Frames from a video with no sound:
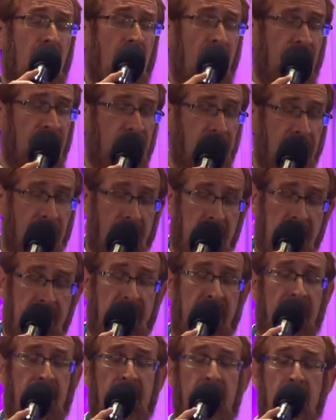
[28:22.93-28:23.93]
of real
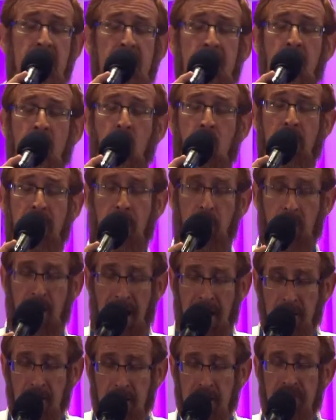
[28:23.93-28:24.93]
estate. We're not, we're
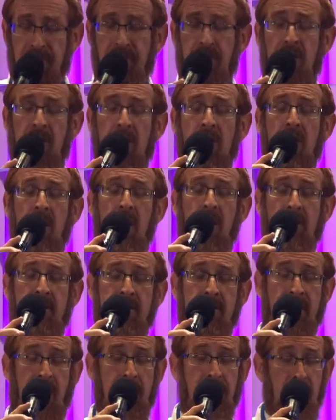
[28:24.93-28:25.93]
not looking for
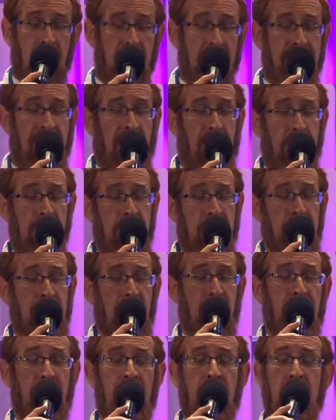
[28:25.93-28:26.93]
$10 million to
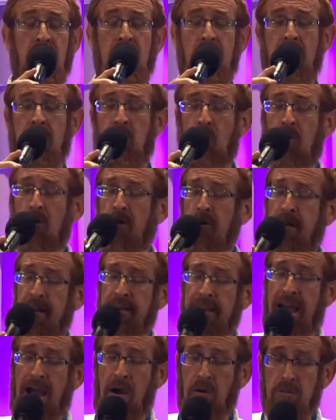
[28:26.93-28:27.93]
build. We're looking
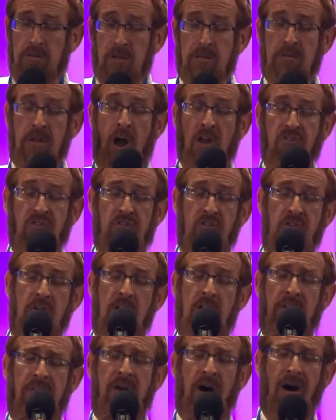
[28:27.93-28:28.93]
now to touch
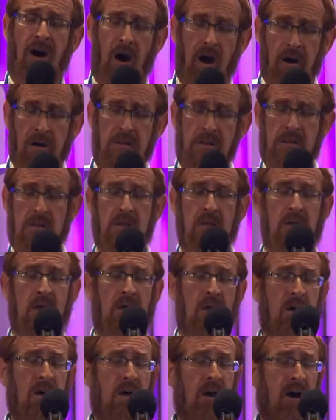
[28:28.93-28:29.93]
the hearts
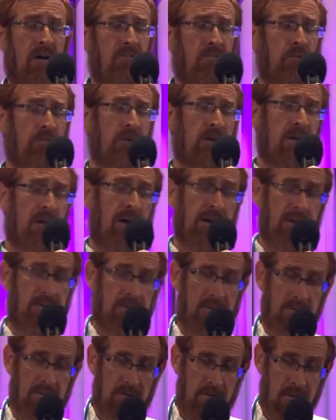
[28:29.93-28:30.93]
of
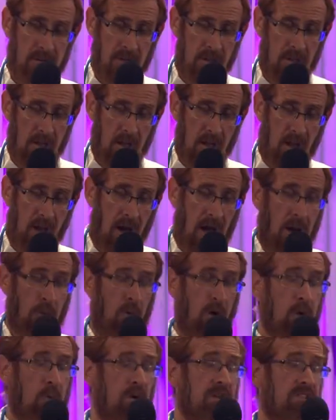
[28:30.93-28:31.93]
humankind. I
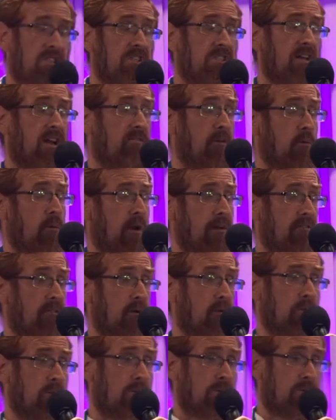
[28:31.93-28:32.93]
want to wish each and every one of
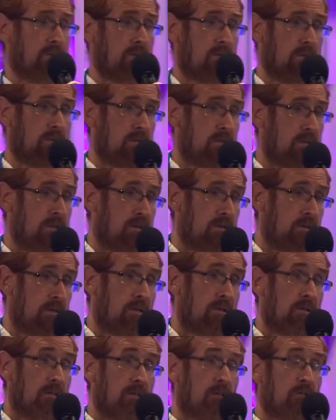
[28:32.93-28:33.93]
you,
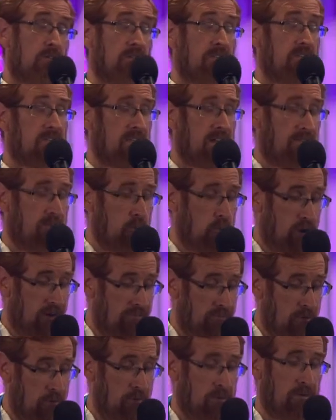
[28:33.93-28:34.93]
you should each and every one
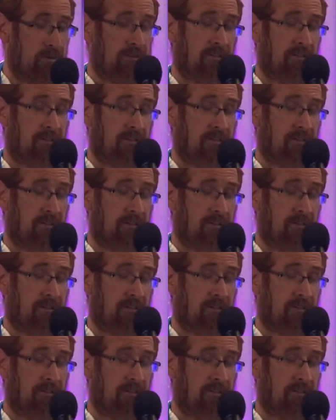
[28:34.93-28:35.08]
of you